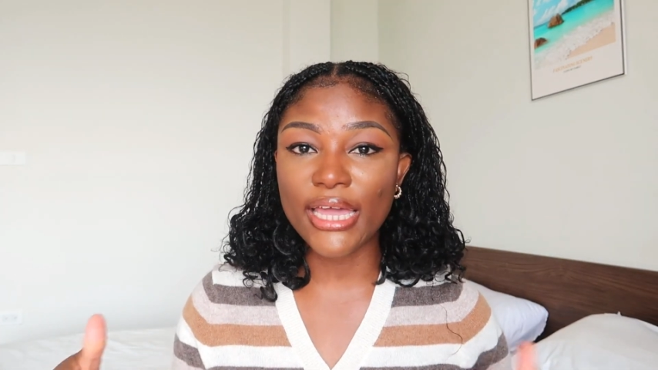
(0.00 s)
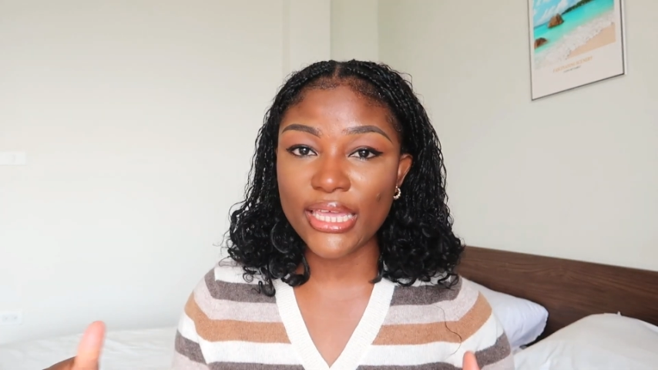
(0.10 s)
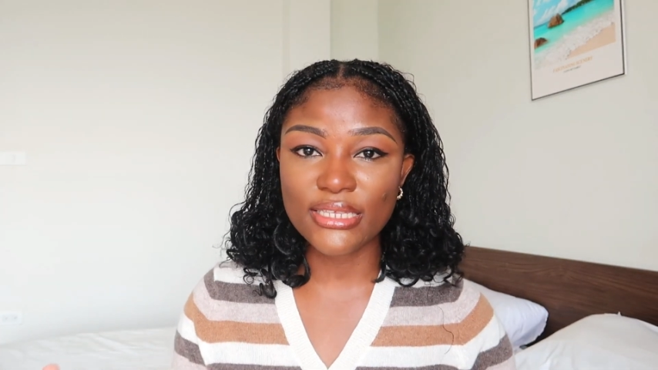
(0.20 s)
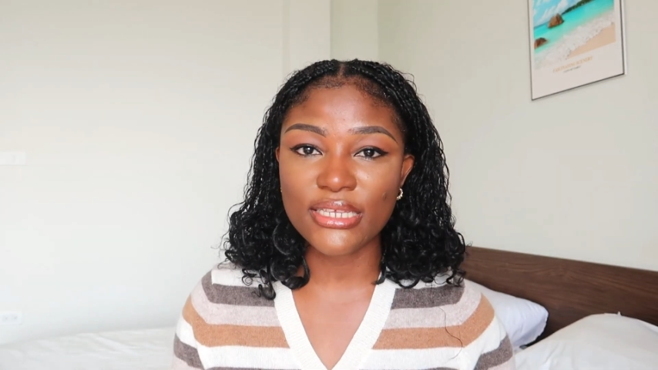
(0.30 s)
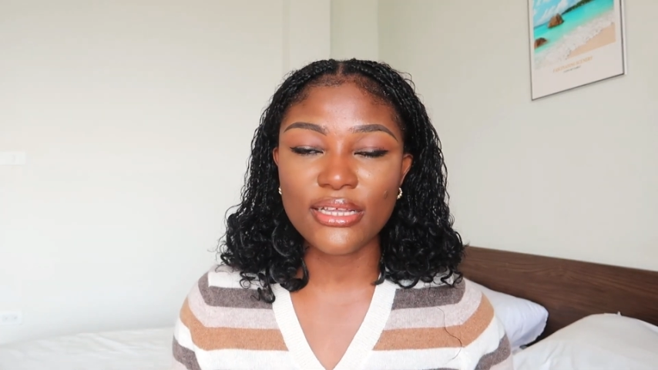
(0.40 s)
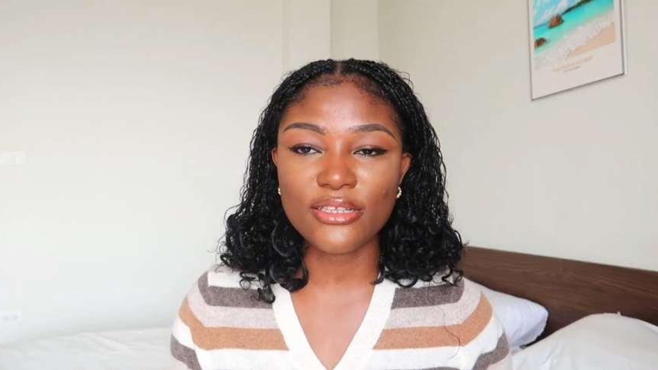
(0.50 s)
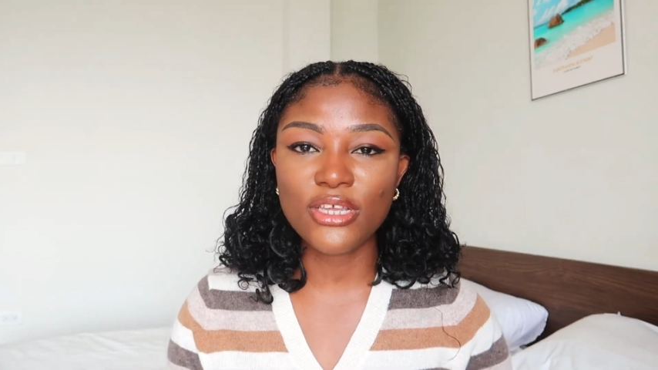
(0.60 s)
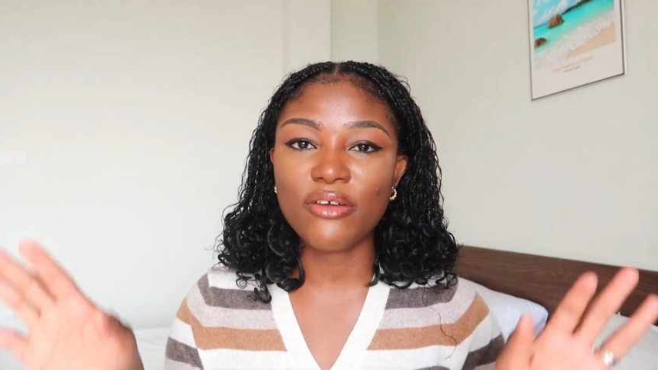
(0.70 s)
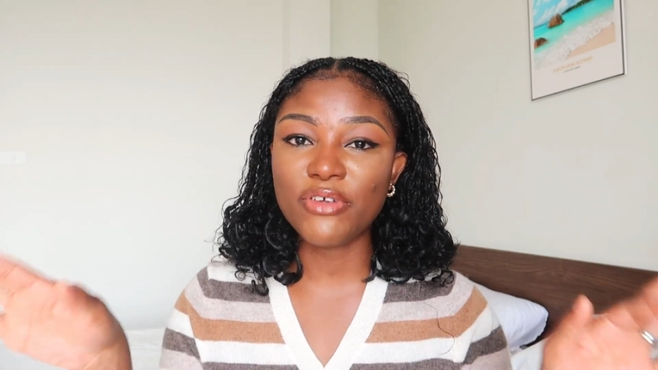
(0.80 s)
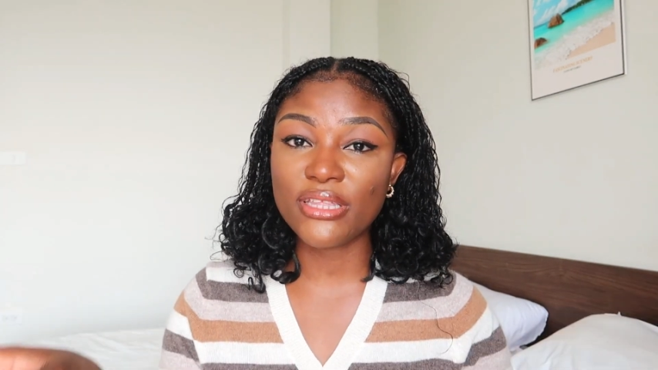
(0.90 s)
I can say that. So
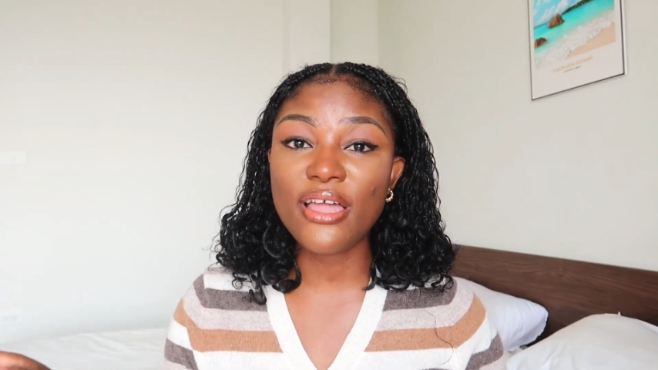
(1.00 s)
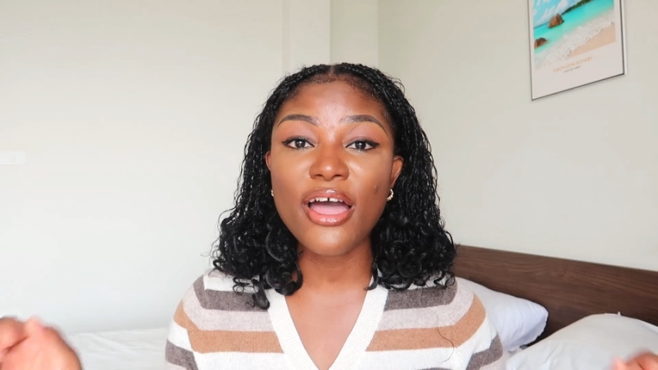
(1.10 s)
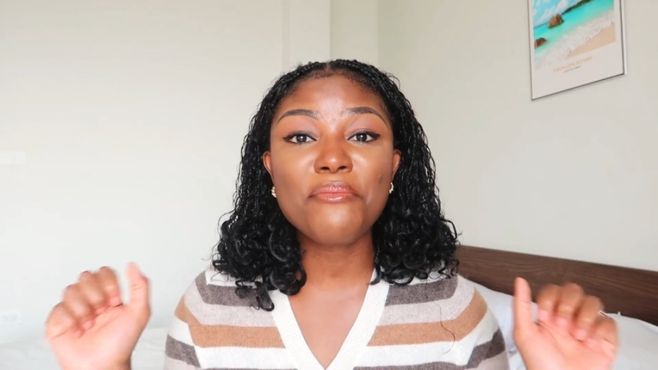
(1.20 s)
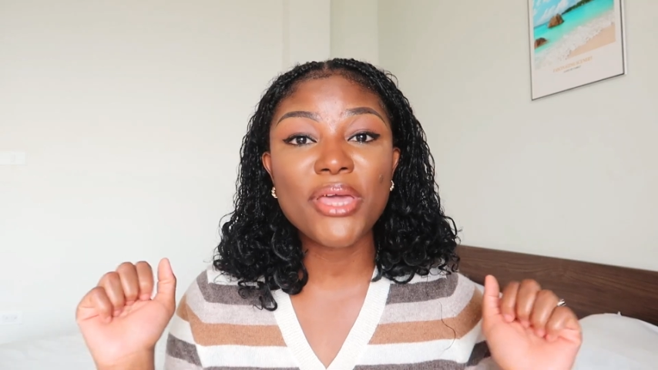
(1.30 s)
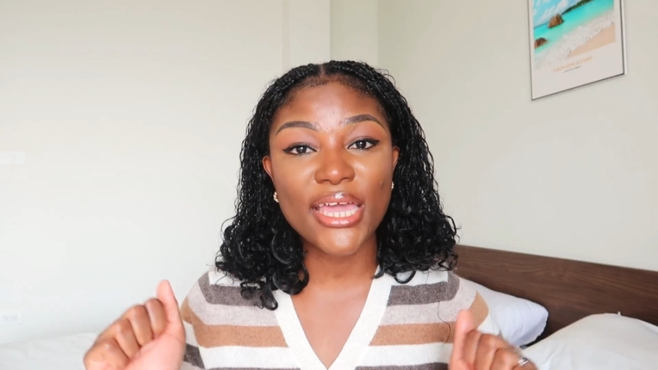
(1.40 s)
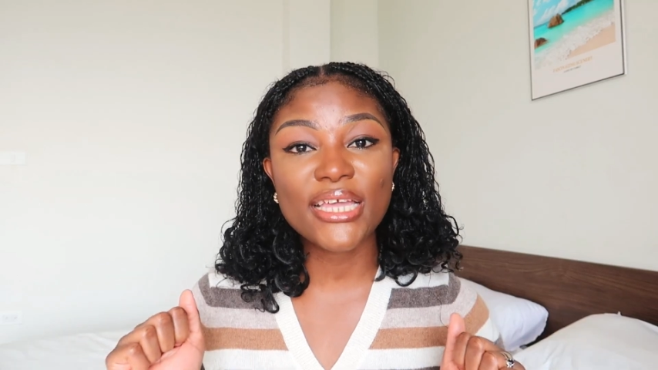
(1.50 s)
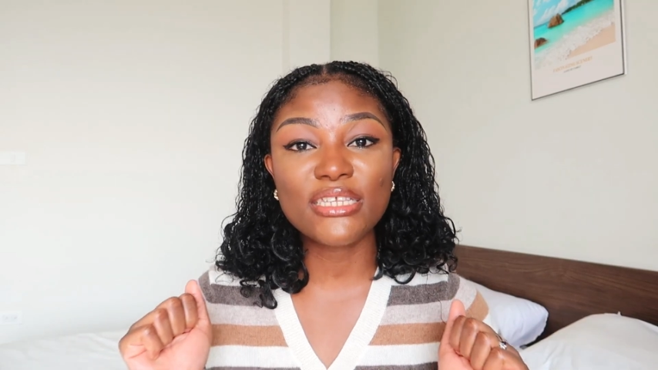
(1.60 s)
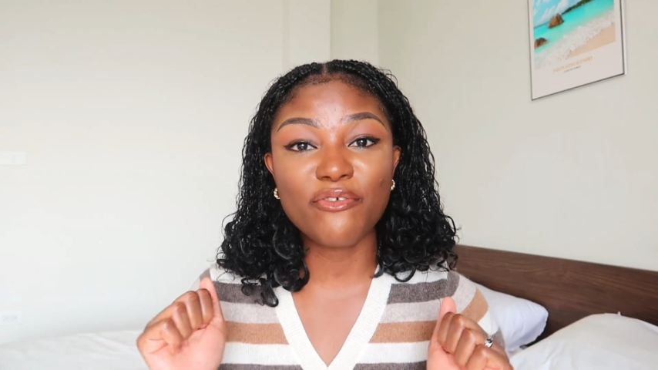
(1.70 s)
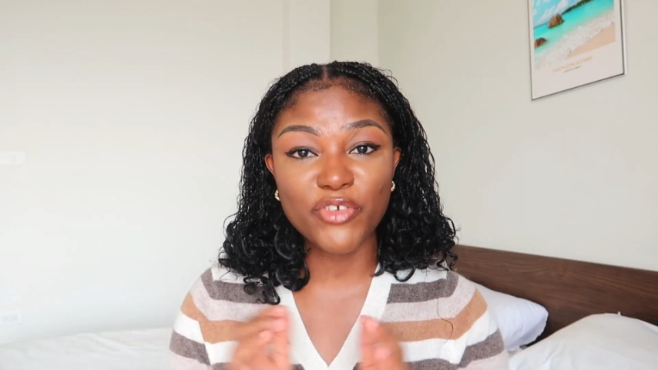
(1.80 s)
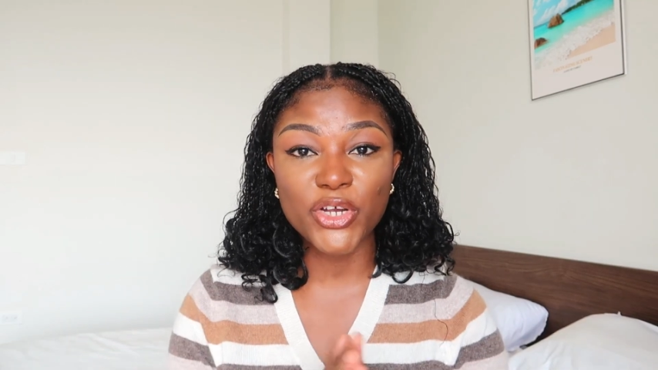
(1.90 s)
yeah, Vietnam is
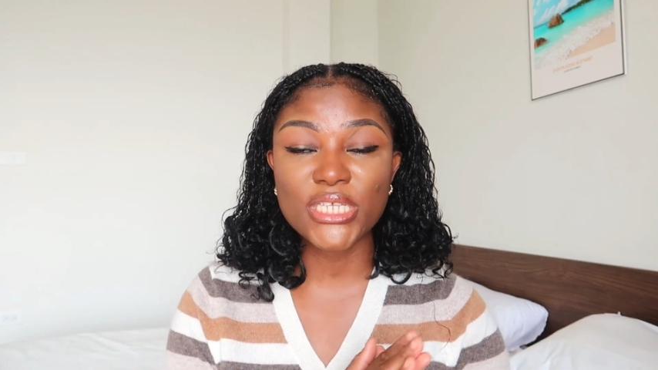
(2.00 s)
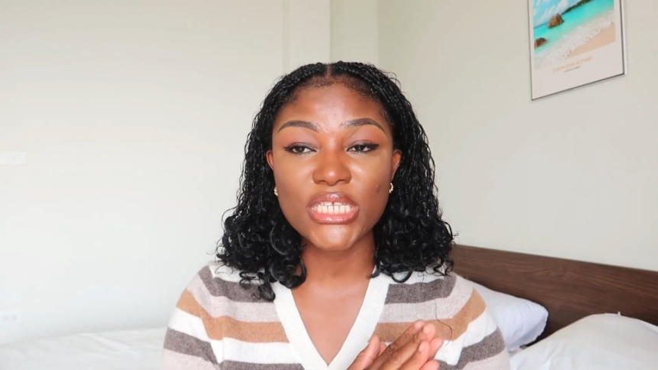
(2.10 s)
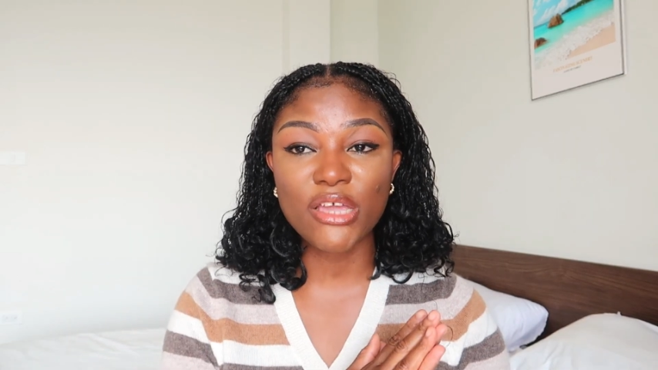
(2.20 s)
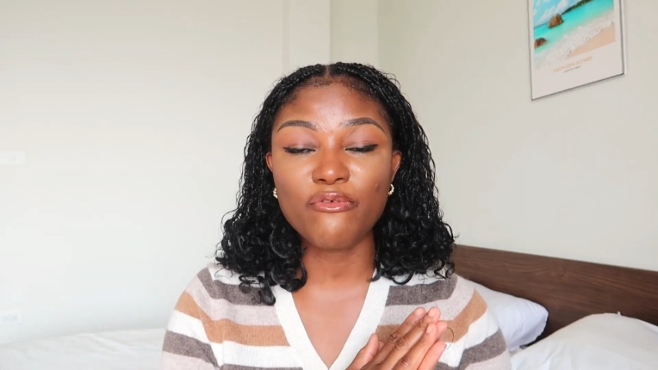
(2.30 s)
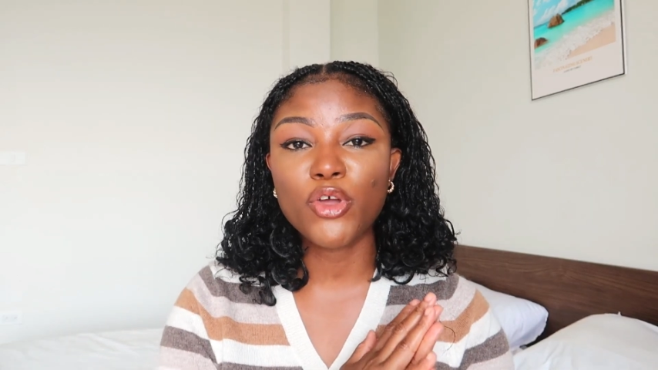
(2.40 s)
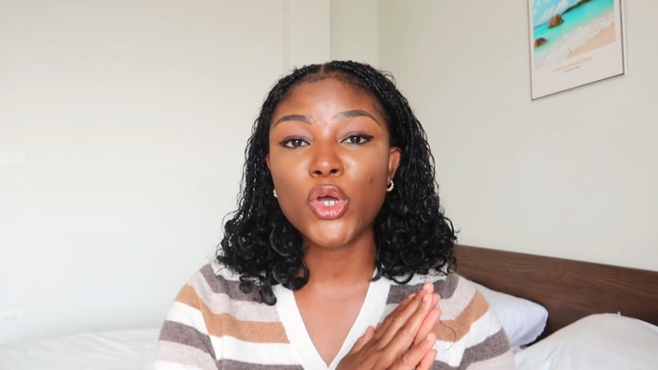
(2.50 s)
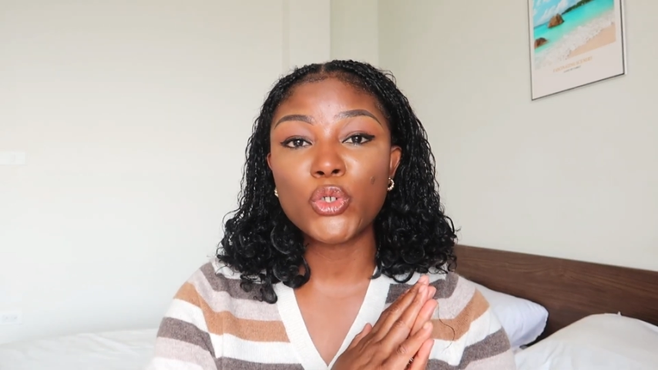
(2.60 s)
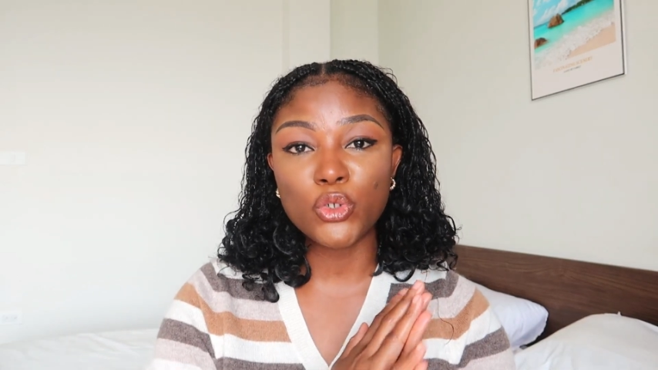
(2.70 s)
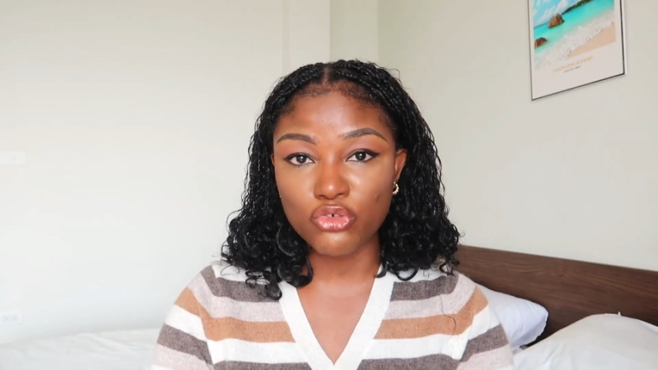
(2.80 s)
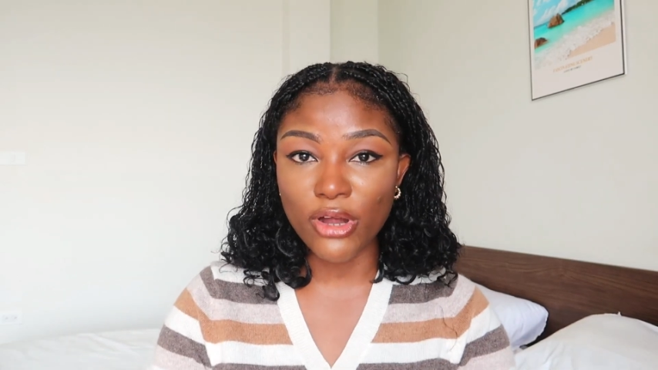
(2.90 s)
very safe
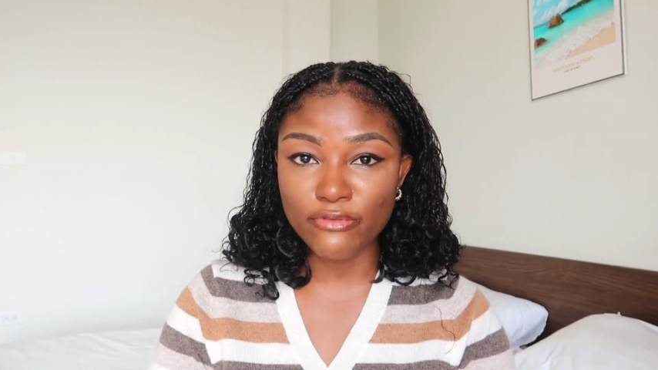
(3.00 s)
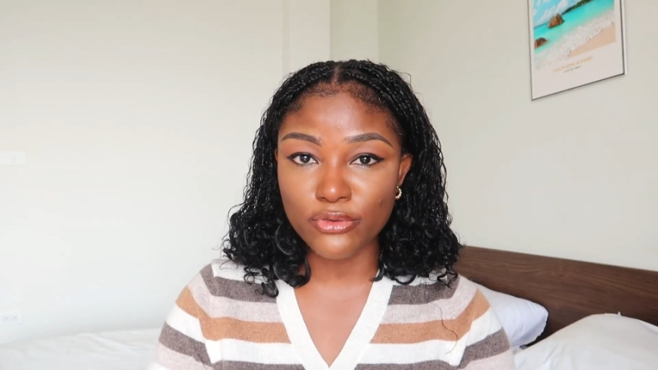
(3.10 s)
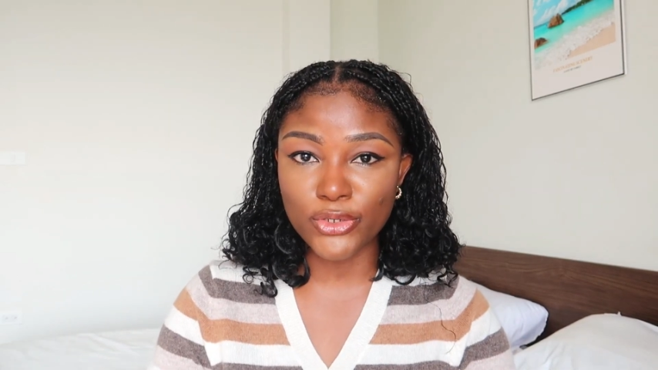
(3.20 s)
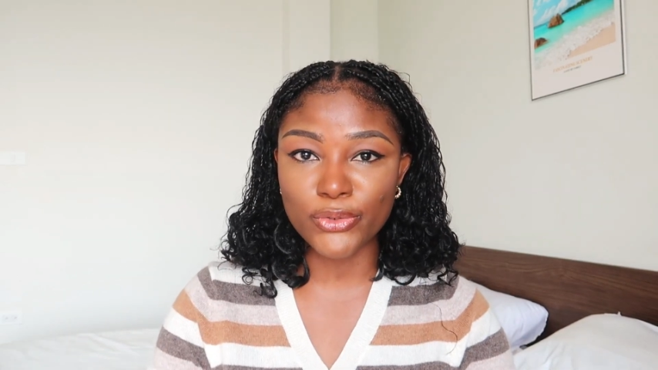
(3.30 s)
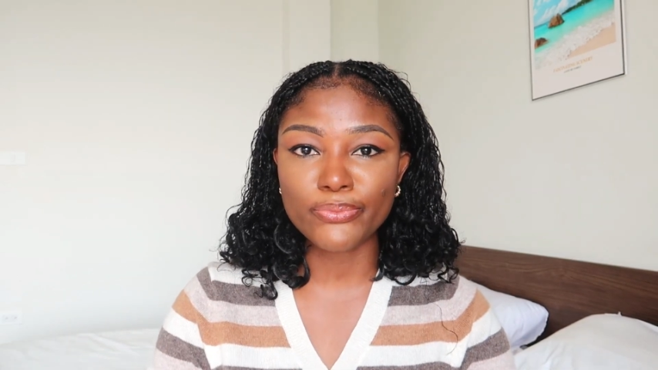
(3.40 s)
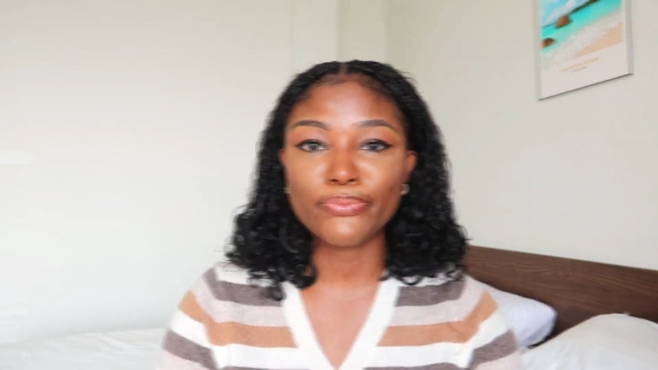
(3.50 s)
to travel to.